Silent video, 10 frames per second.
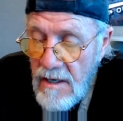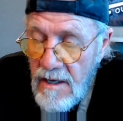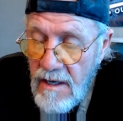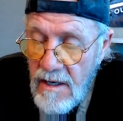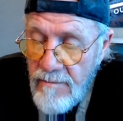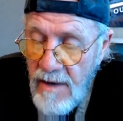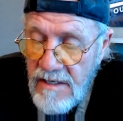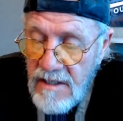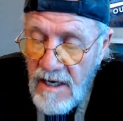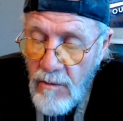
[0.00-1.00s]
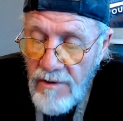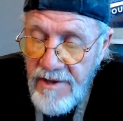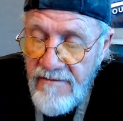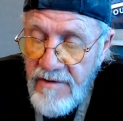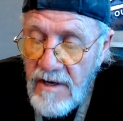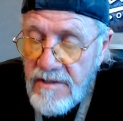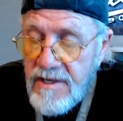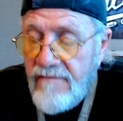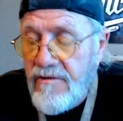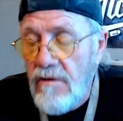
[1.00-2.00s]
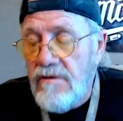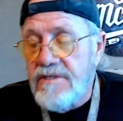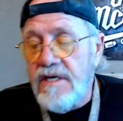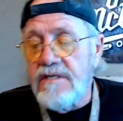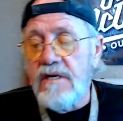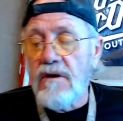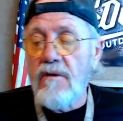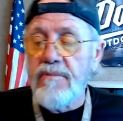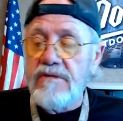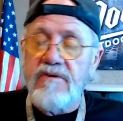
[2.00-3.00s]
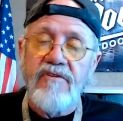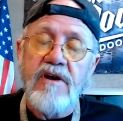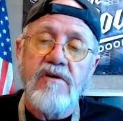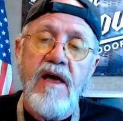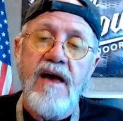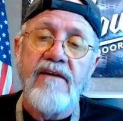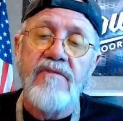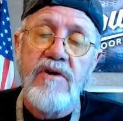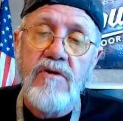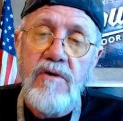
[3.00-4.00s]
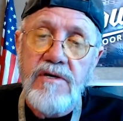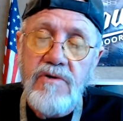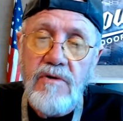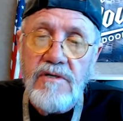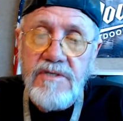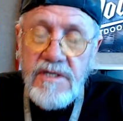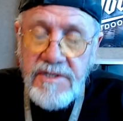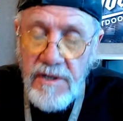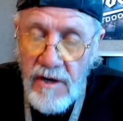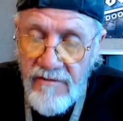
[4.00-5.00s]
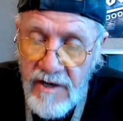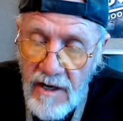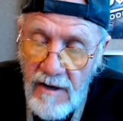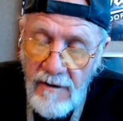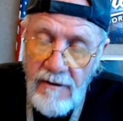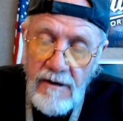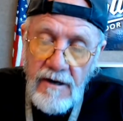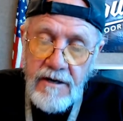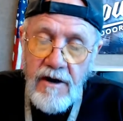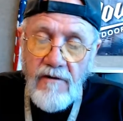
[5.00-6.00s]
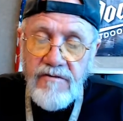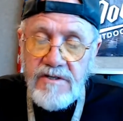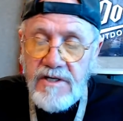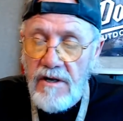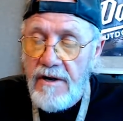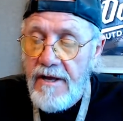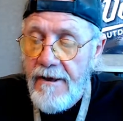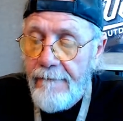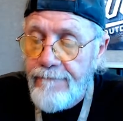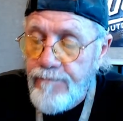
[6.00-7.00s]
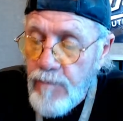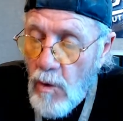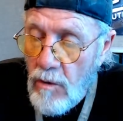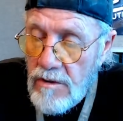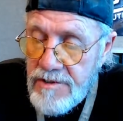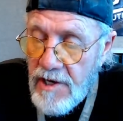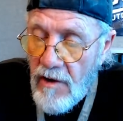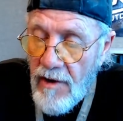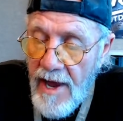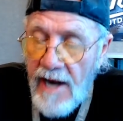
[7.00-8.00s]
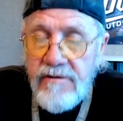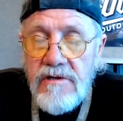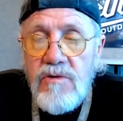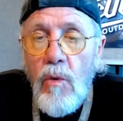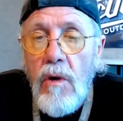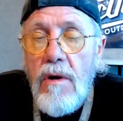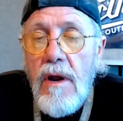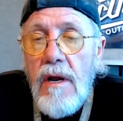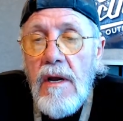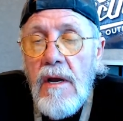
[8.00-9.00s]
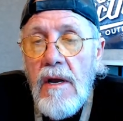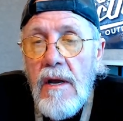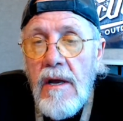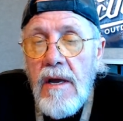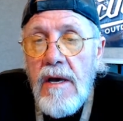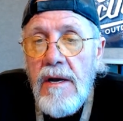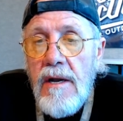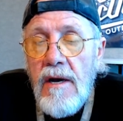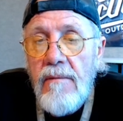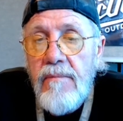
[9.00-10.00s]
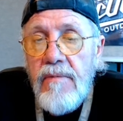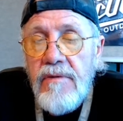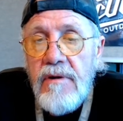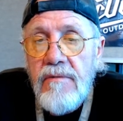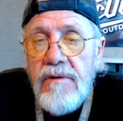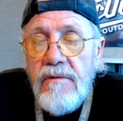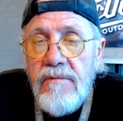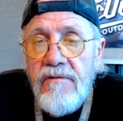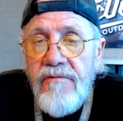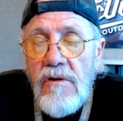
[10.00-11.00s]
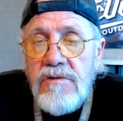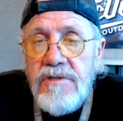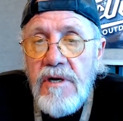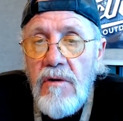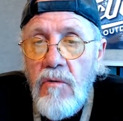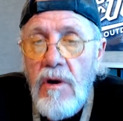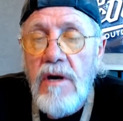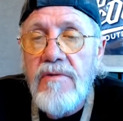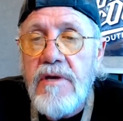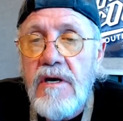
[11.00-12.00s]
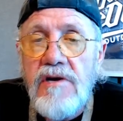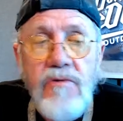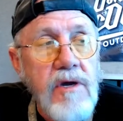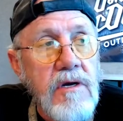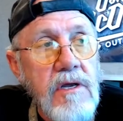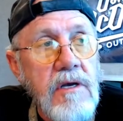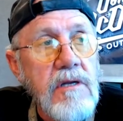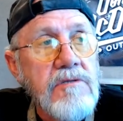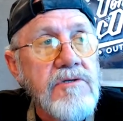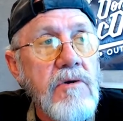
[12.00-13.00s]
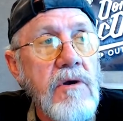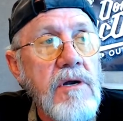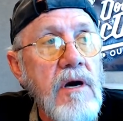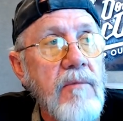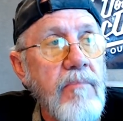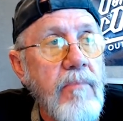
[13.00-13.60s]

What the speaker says: And basically what they've done is they've turned 1600 Pennsylvania Avenue into an assisted living care facility or a geriatrics ward. And the folks that are running the country, you know, it's certainly not